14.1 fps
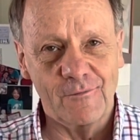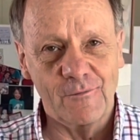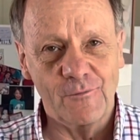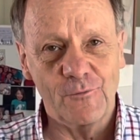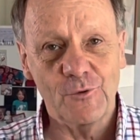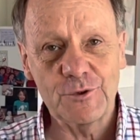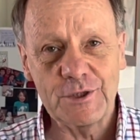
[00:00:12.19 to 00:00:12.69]

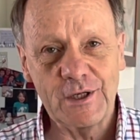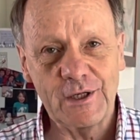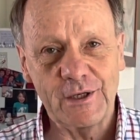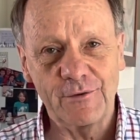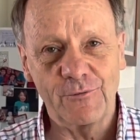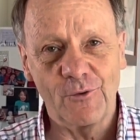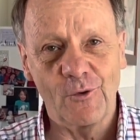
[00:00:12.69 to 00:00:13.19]

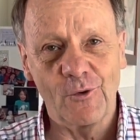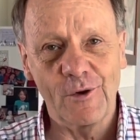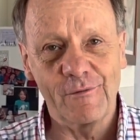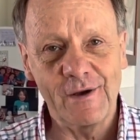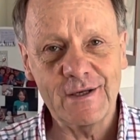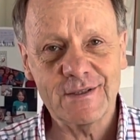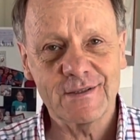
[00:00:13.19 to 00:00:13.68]
Fortunately for all of
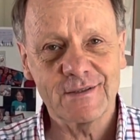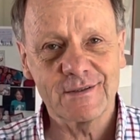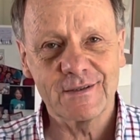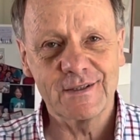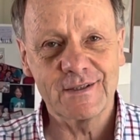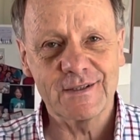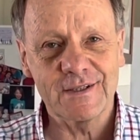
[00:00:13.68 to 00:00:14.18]
us,
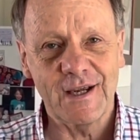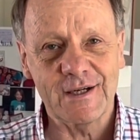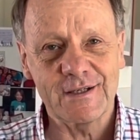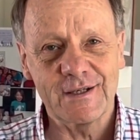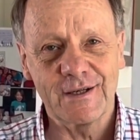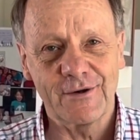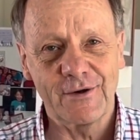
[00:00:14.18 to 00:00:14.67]
it's
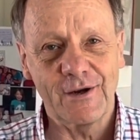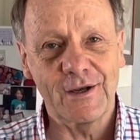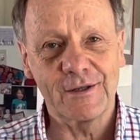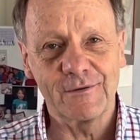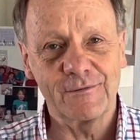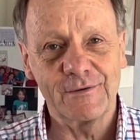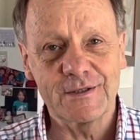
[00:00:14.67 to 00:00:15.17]
actually a
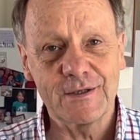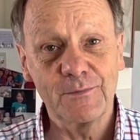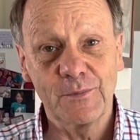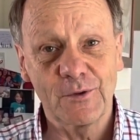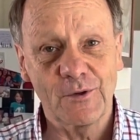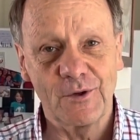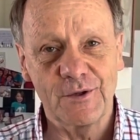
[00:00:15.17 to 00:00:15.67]
relatively
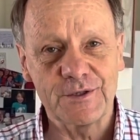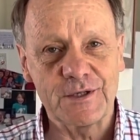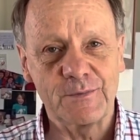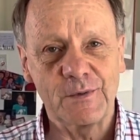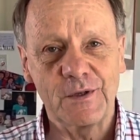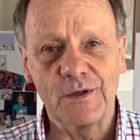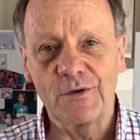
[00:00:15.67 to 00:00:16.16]
simple
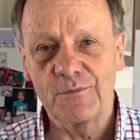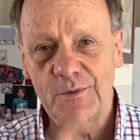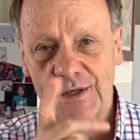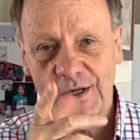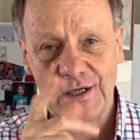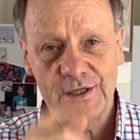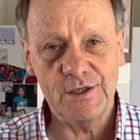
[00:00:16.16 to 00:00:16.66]
concept and you've
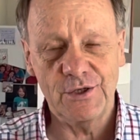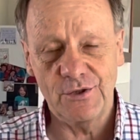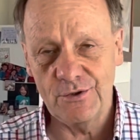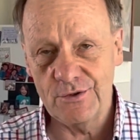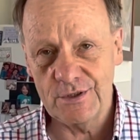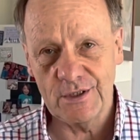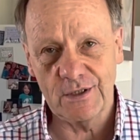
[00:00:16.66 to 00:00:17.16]
been actually
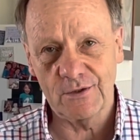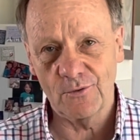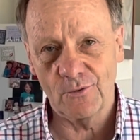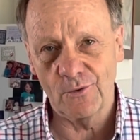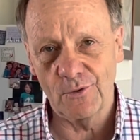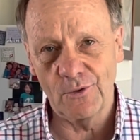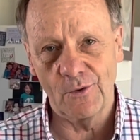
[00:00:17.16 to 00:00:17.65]
using it
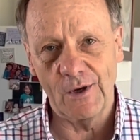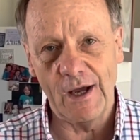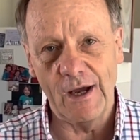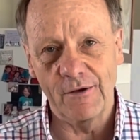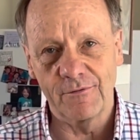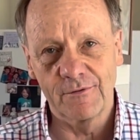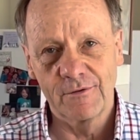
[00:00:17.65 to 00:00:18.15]
all your
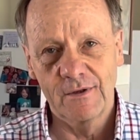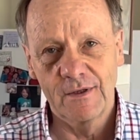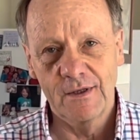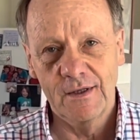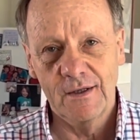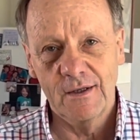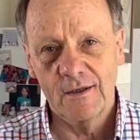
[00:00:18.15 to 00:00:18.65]
life.
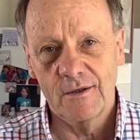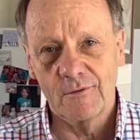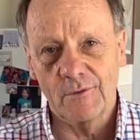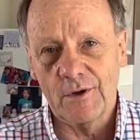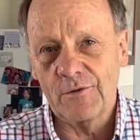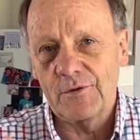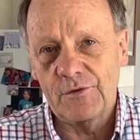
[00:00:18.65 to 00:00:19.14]

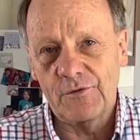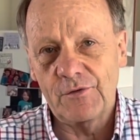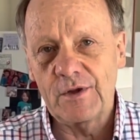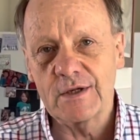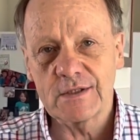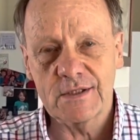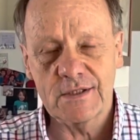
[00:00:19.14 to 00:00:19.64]
One of the
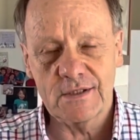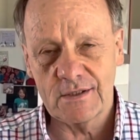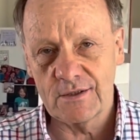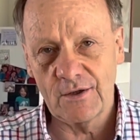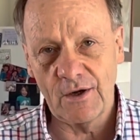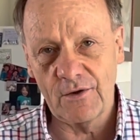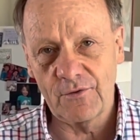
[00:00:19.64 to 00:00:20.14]
things is,
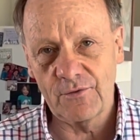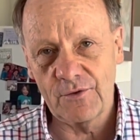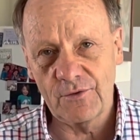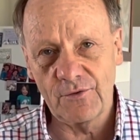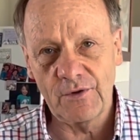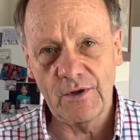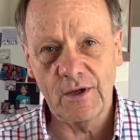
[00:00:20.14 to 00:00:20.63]
you know, if
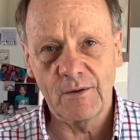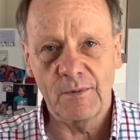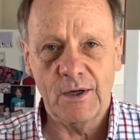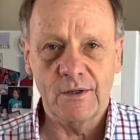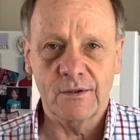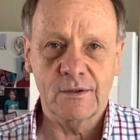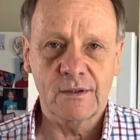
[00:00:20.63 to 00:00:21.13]
you think
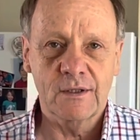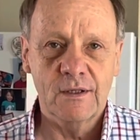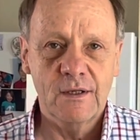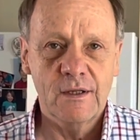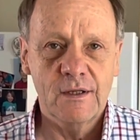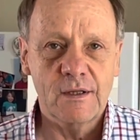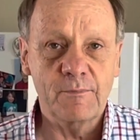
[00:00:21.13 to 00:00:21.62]
about
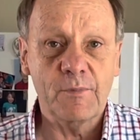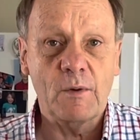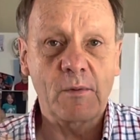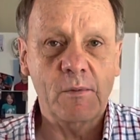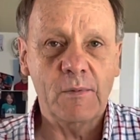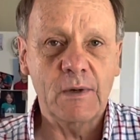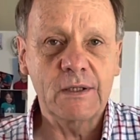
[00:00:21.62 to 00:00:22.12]
the
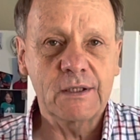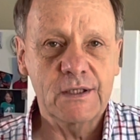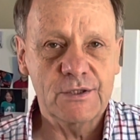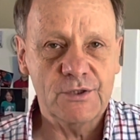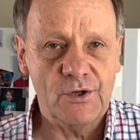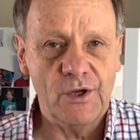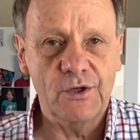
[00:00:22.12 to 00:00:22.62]
probability
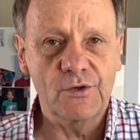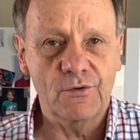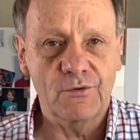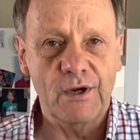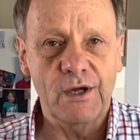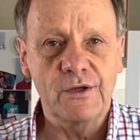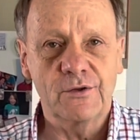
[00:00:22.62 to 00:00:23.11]
it's going to
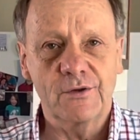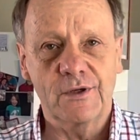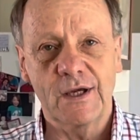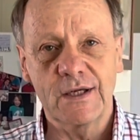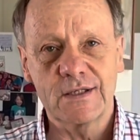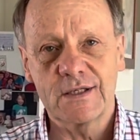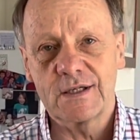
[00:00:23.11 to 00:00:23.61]
rain
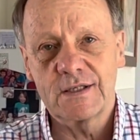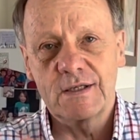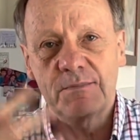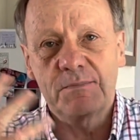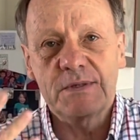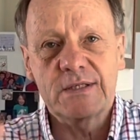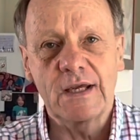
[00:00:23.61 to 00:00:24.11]
today is
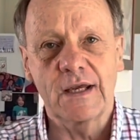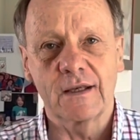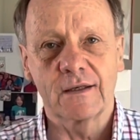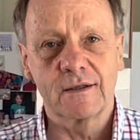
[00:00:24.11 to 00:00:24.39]
60%.